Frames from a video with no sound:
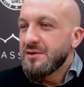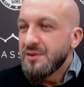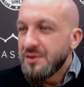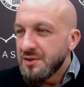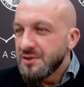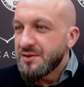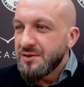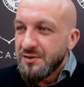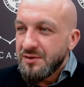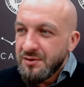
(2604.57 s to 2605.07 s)

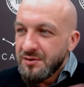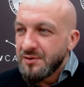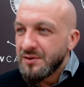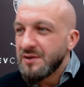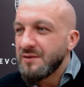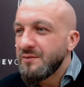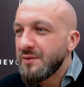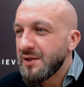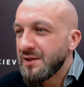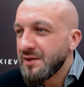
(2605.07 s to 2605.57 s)
So
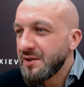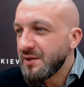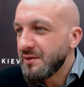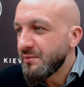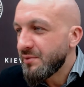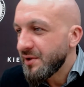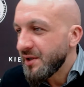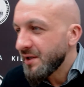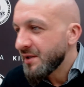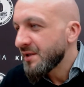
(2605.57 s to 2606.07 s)
give me a little
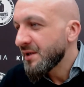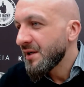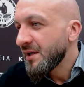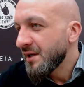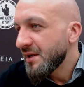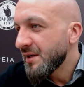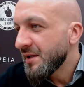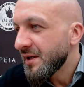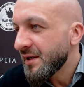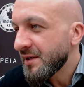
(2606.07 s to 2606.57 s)
break.
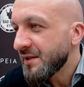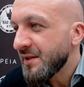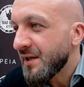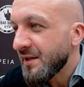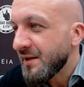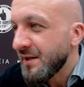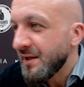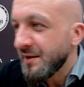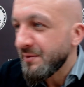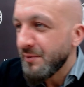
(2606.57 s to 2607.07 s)
Like, not
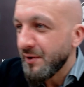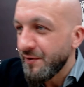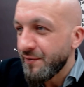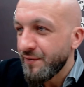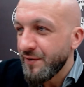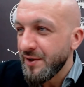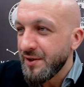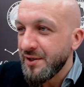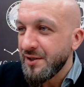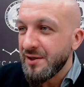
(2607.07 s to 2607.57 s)
like my
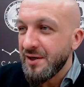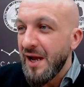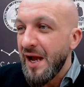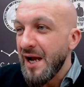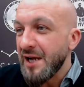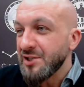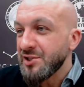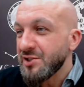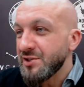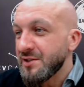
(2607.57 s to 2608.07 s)
friend here, Ash,